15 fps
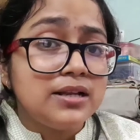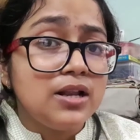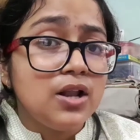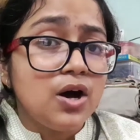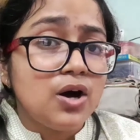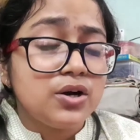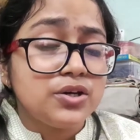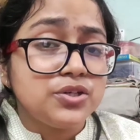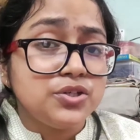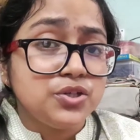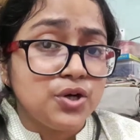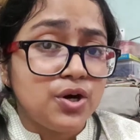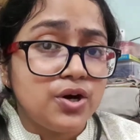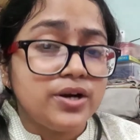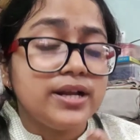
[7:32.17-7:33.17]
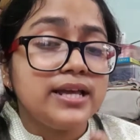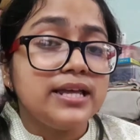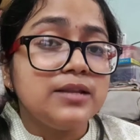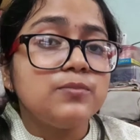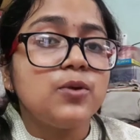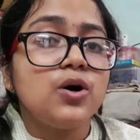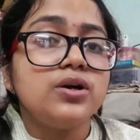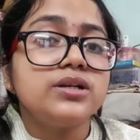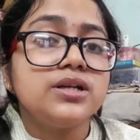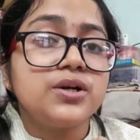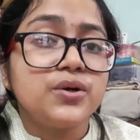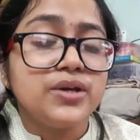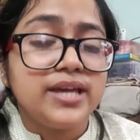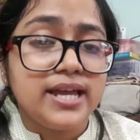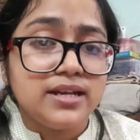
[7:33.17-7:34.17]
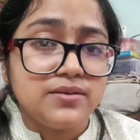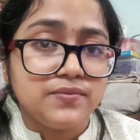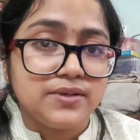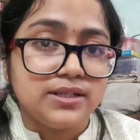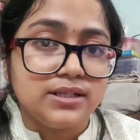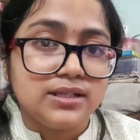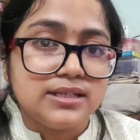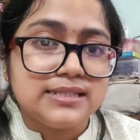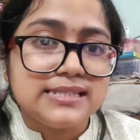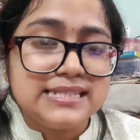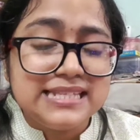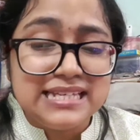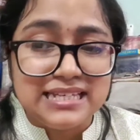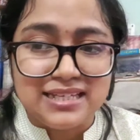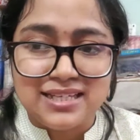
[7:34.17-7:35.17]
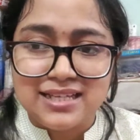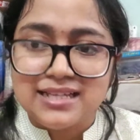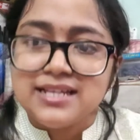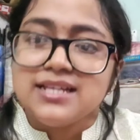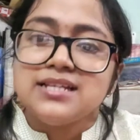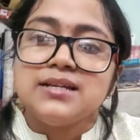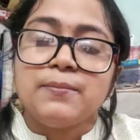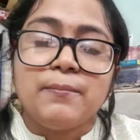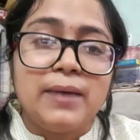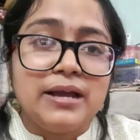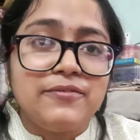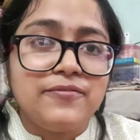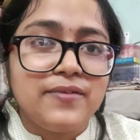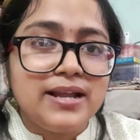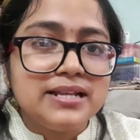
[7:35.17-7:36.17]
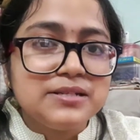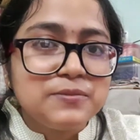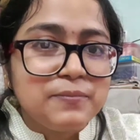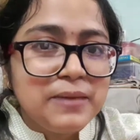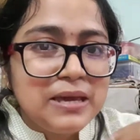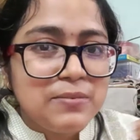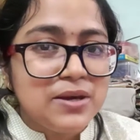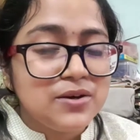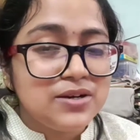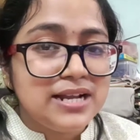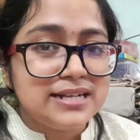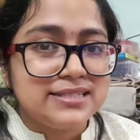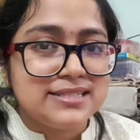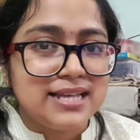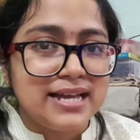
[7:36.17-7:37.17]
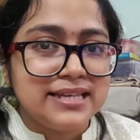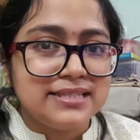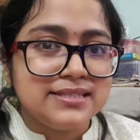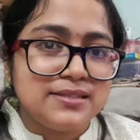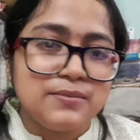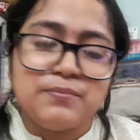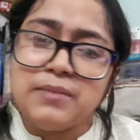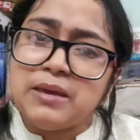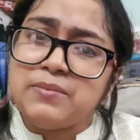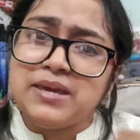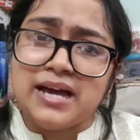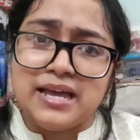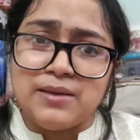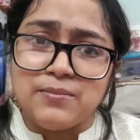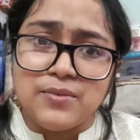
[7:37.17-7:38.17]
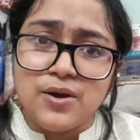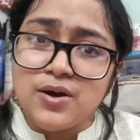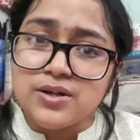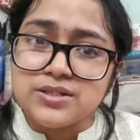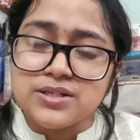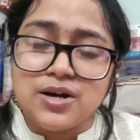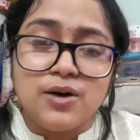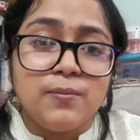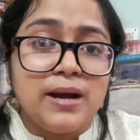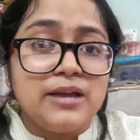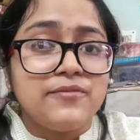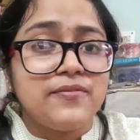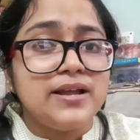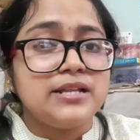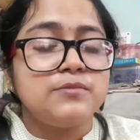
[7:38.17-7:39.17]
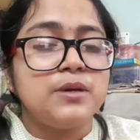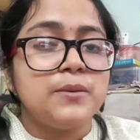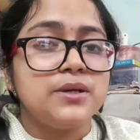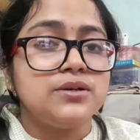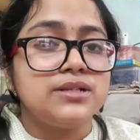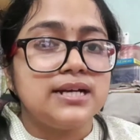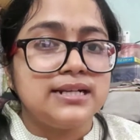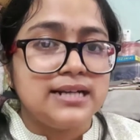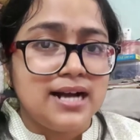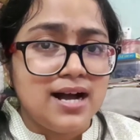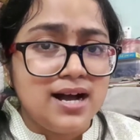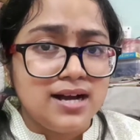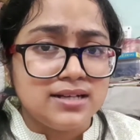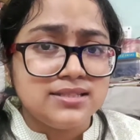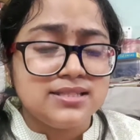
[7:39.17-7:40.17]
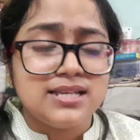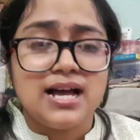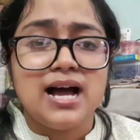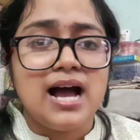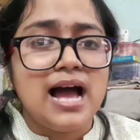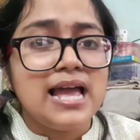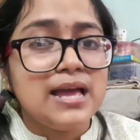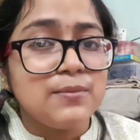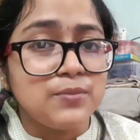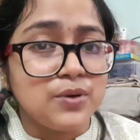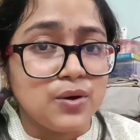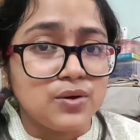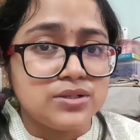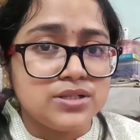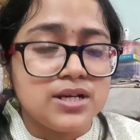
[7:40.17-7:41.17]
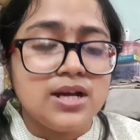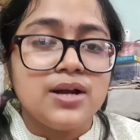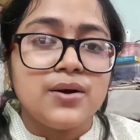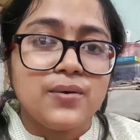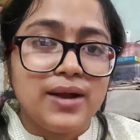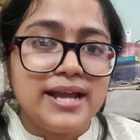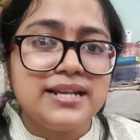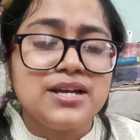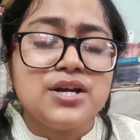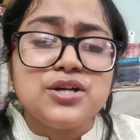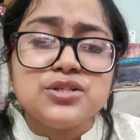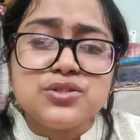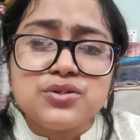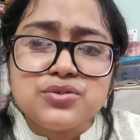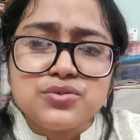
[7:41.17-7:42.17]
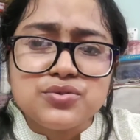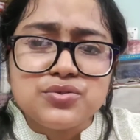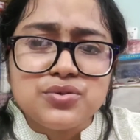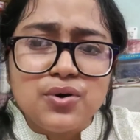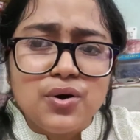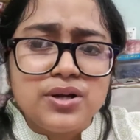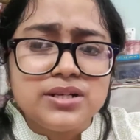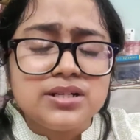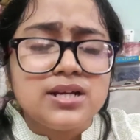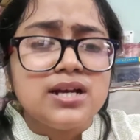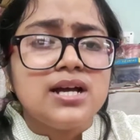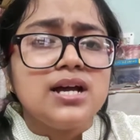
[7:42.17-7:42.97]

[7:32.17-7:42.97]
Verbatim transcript: Unlock your inborn creativity. See, my friend may be good at science, maybe I am not. Or my friend may be good at arts, I am not. Right? So do not